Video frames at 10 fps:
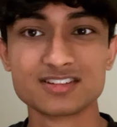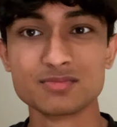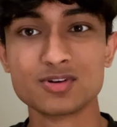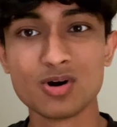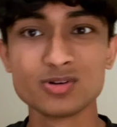
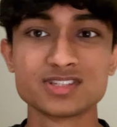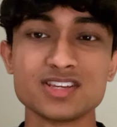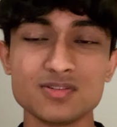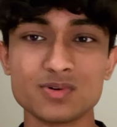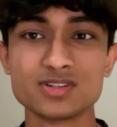some goals that
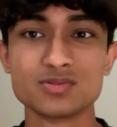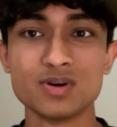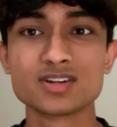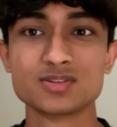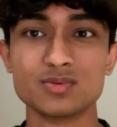you want to
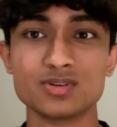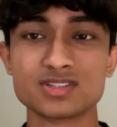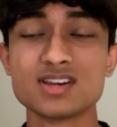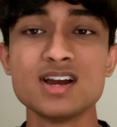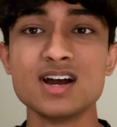work
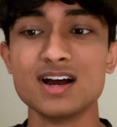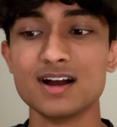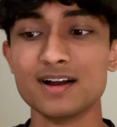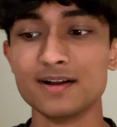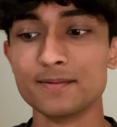towards.
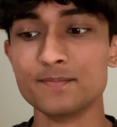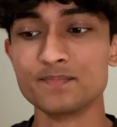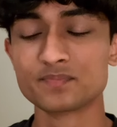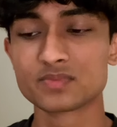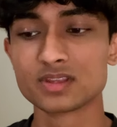
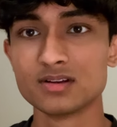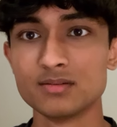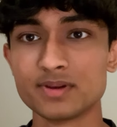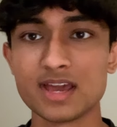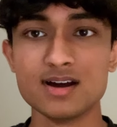
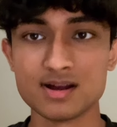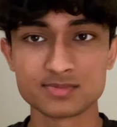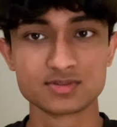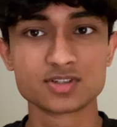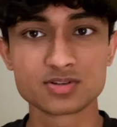But yeah, I'm
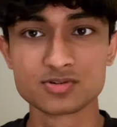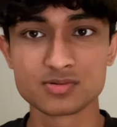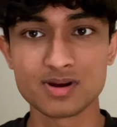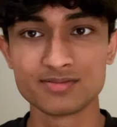just going to talk about